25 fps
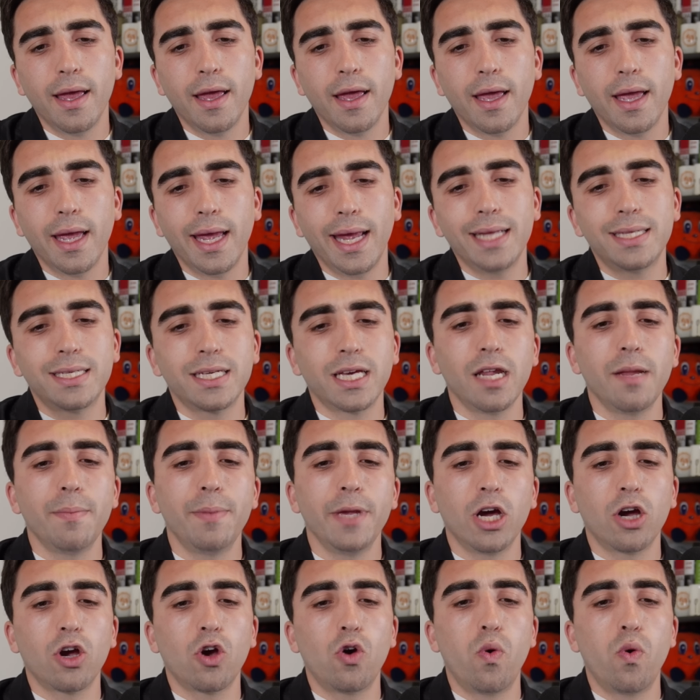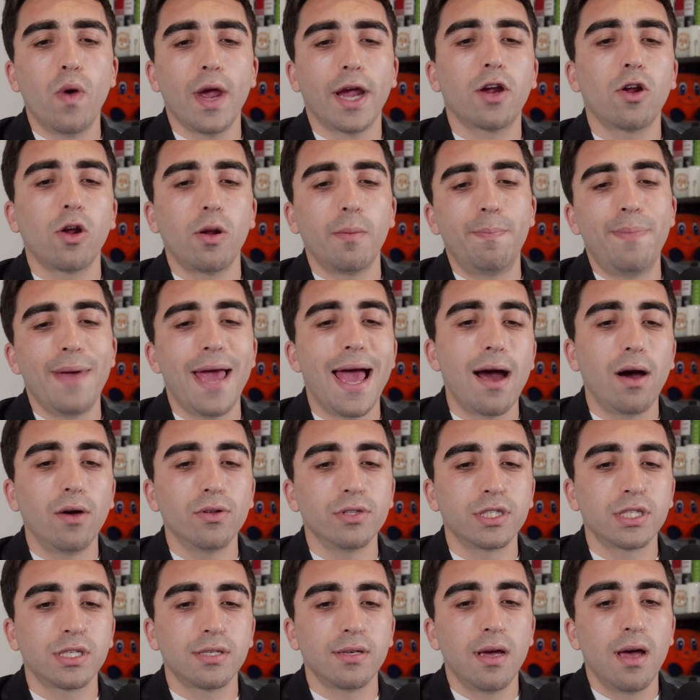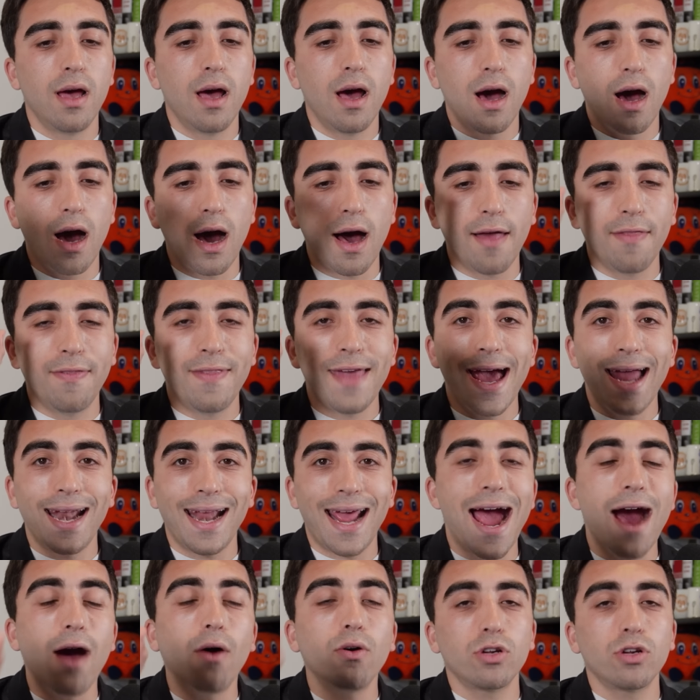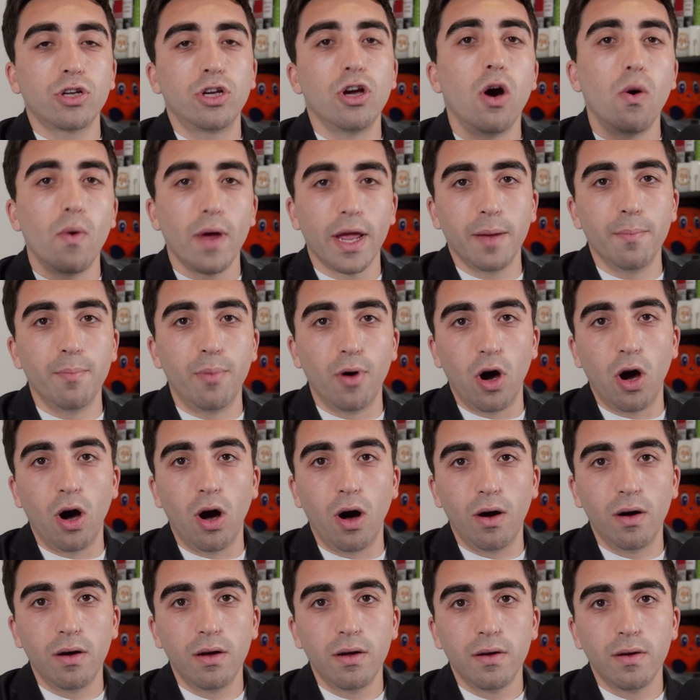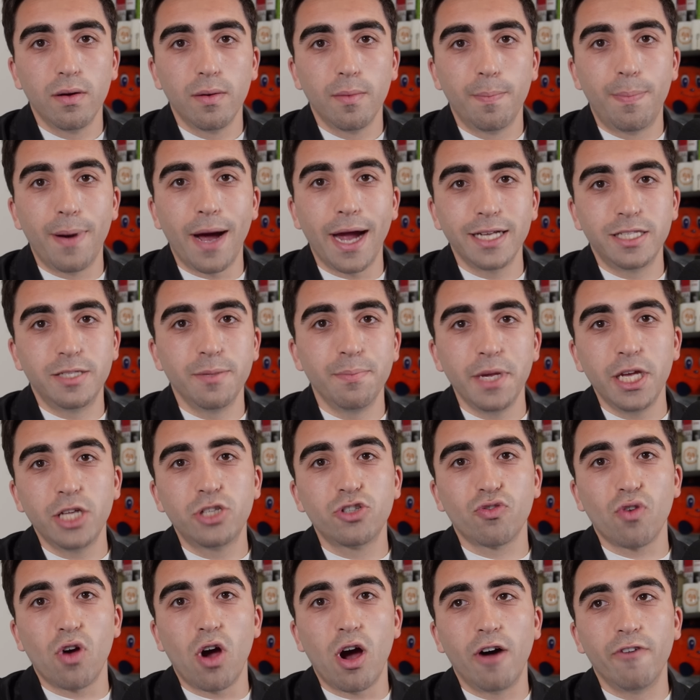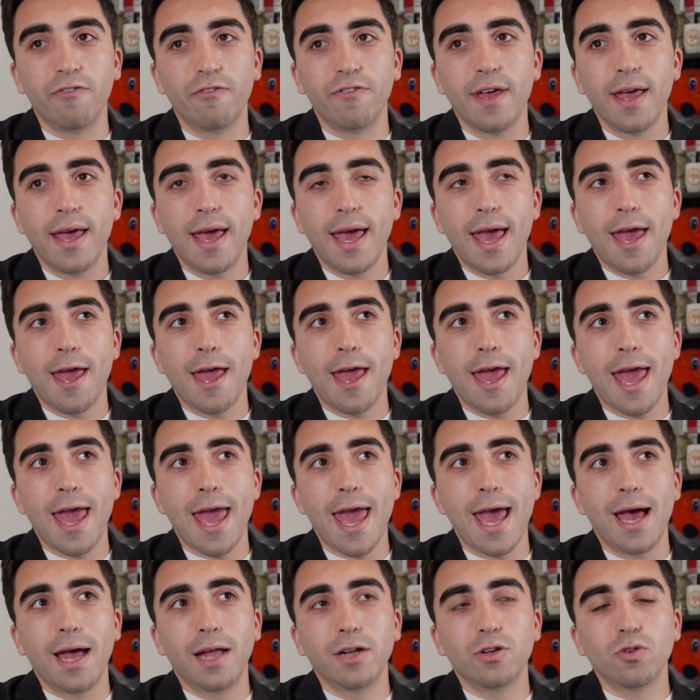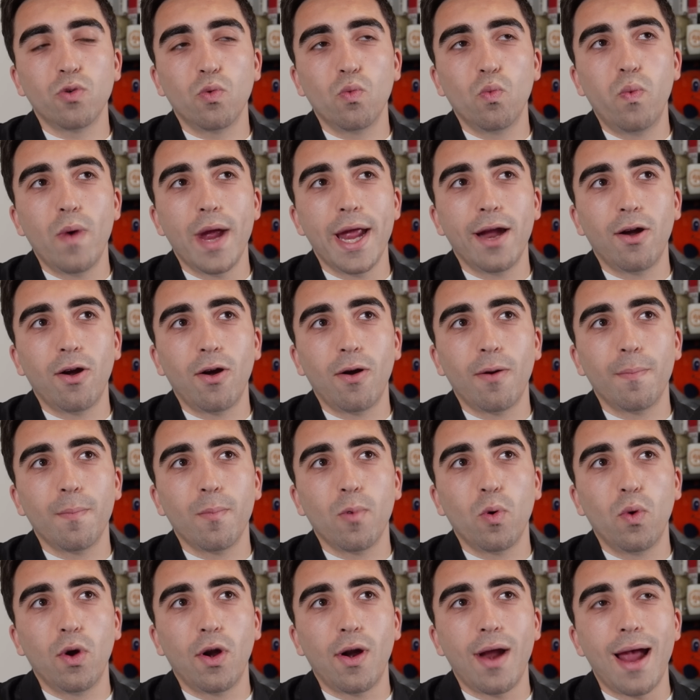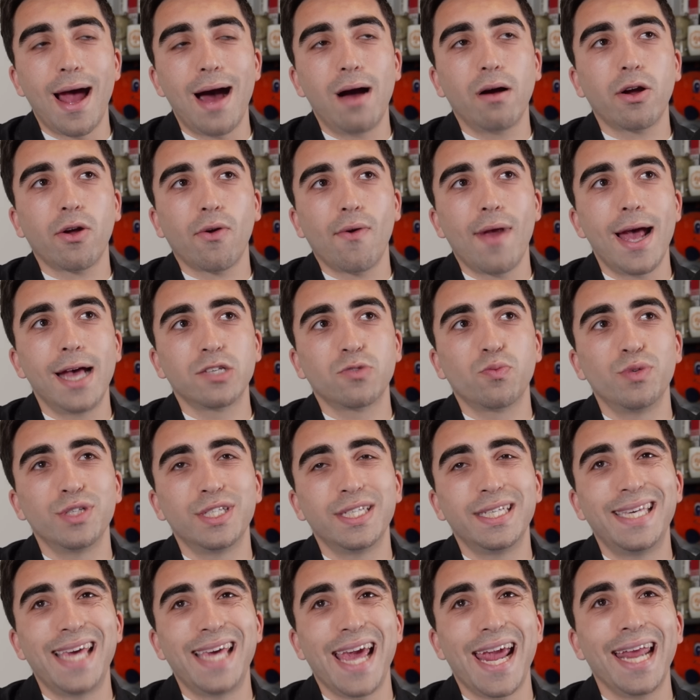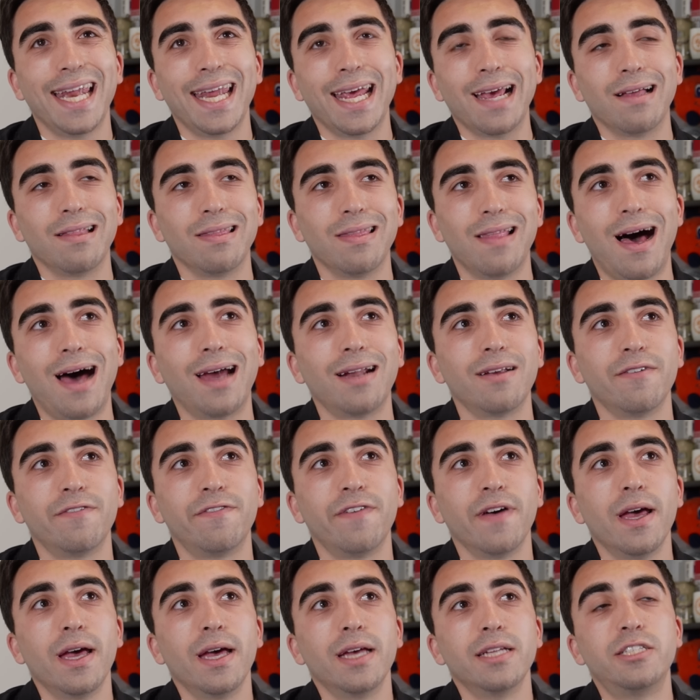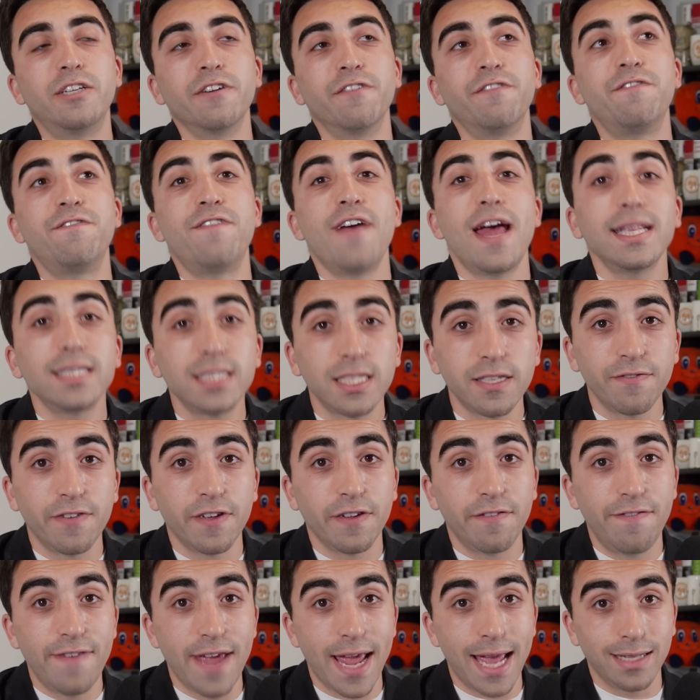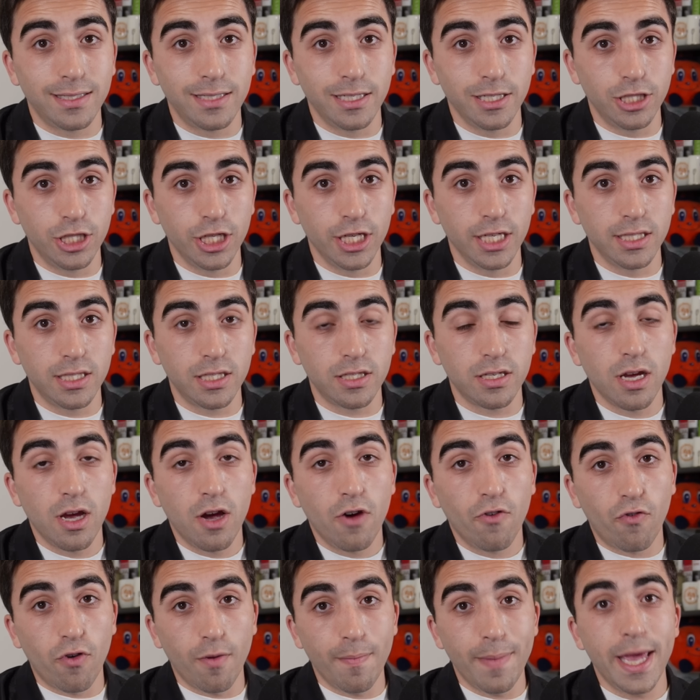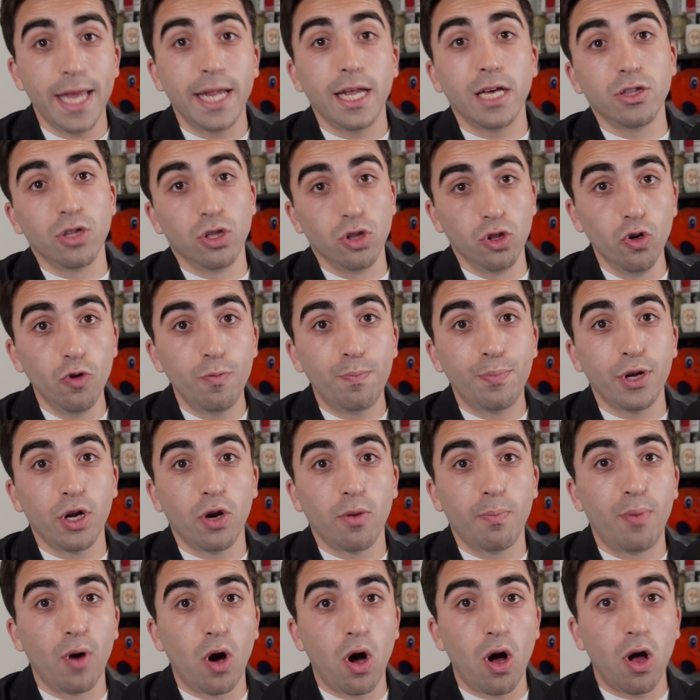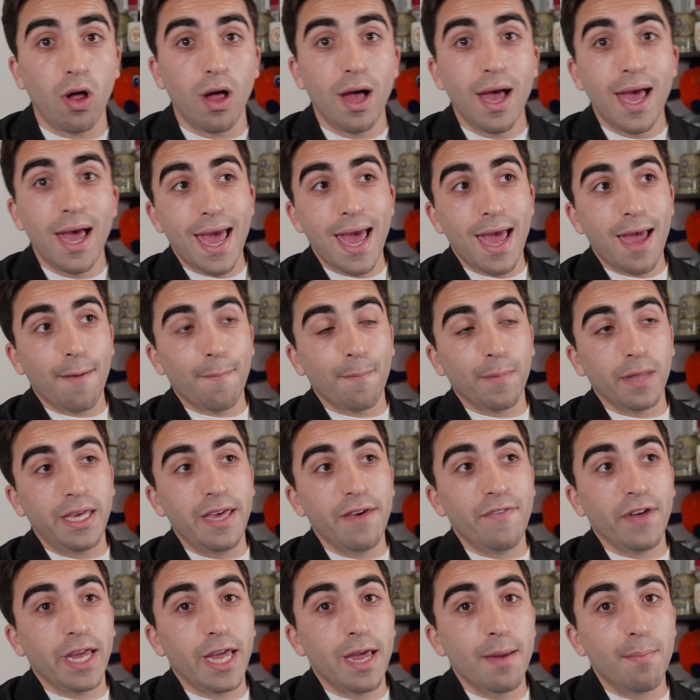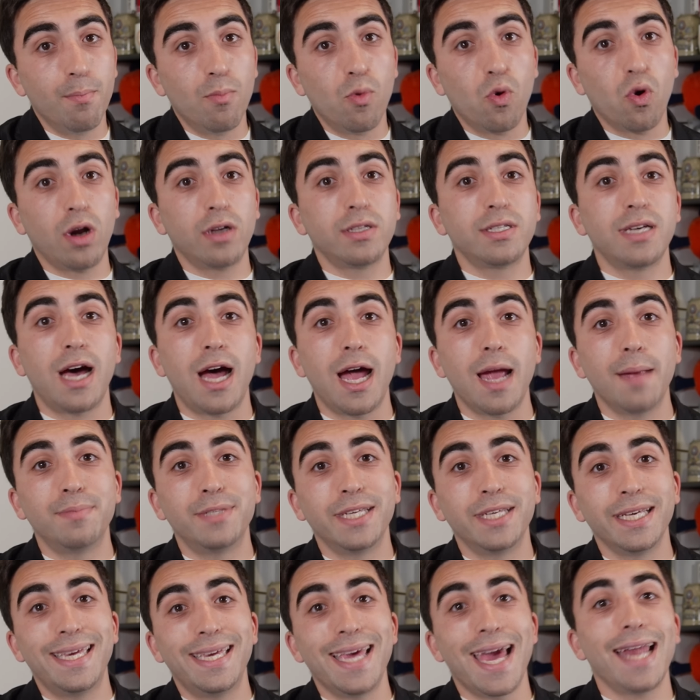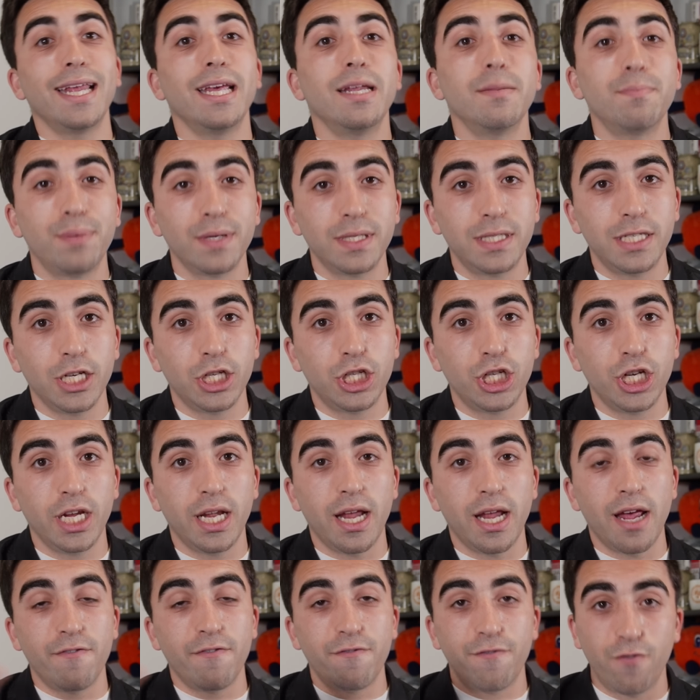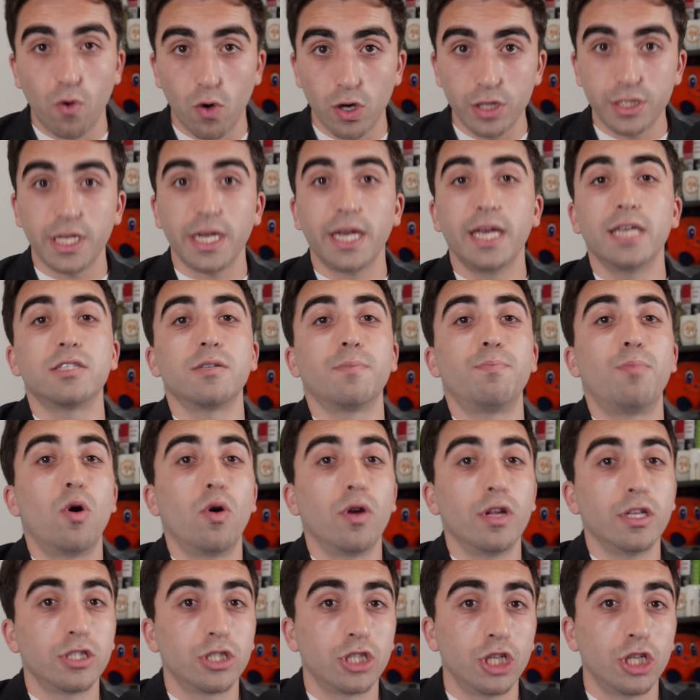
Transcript: it's going to be a quicker bounce on that outgoing ball by Dimitrov. And where, where Alcaraz was gaining a lot of defensive advantages from hitting the loopier ball, giving him more time to get in position and forcing his opponents to